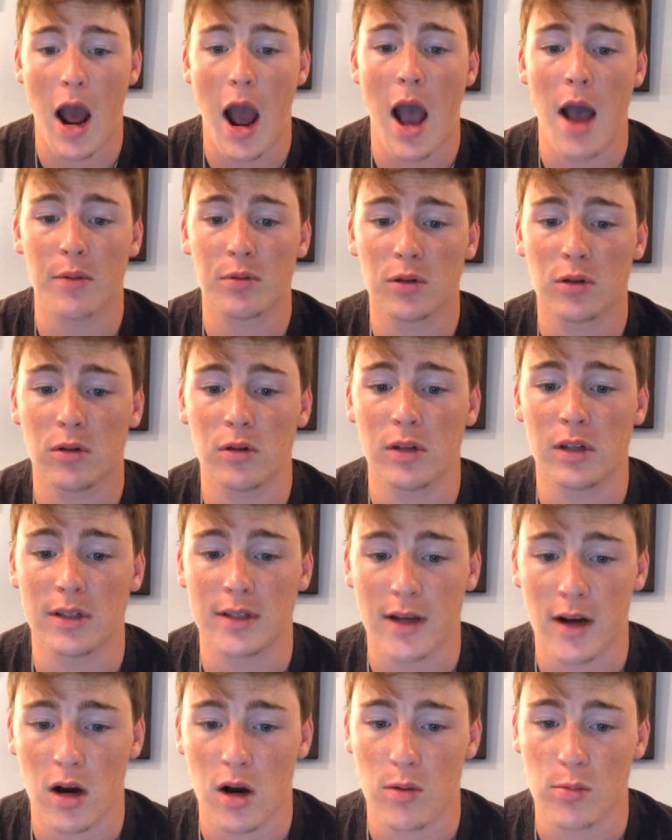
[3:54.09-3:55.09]

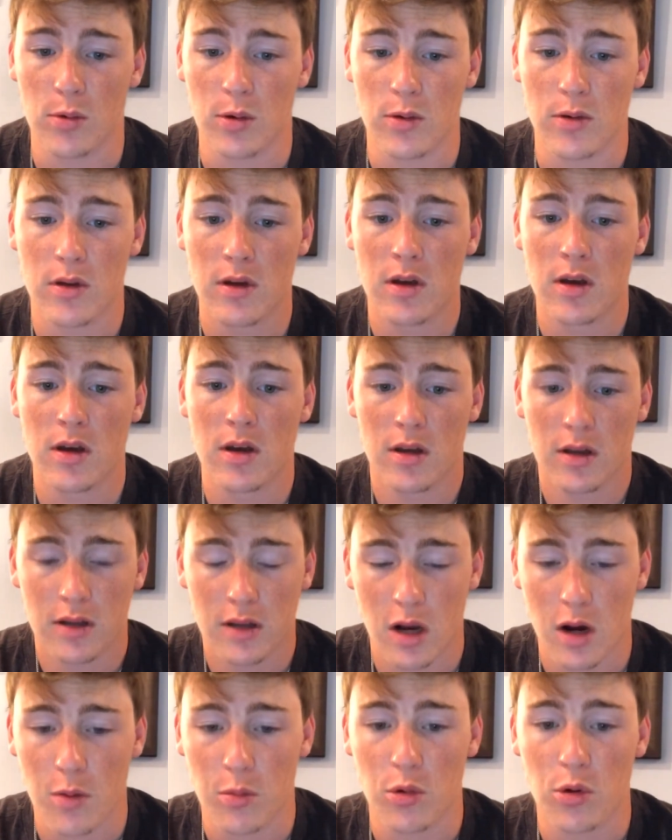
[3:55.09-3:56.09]
Absolutely terrible,
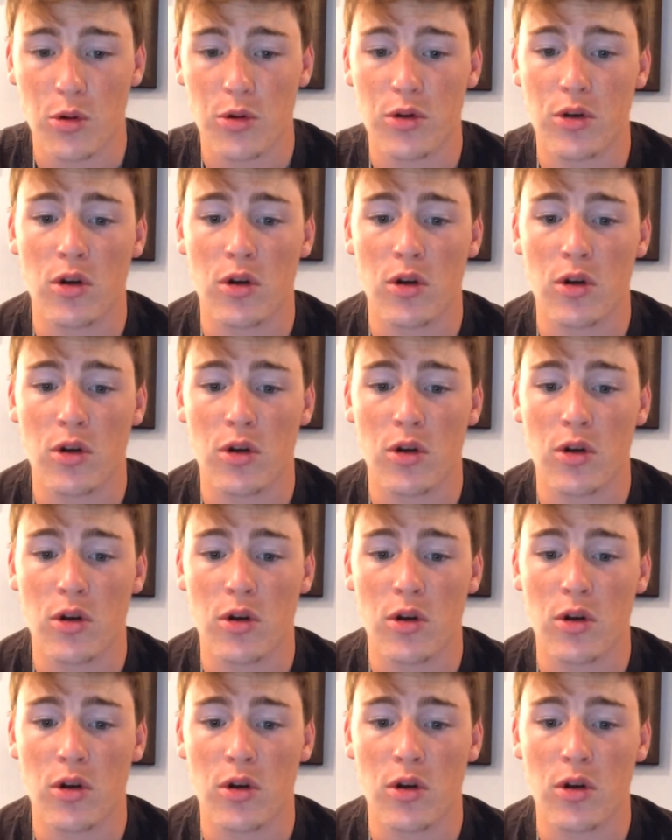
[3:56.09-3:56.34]
terrible.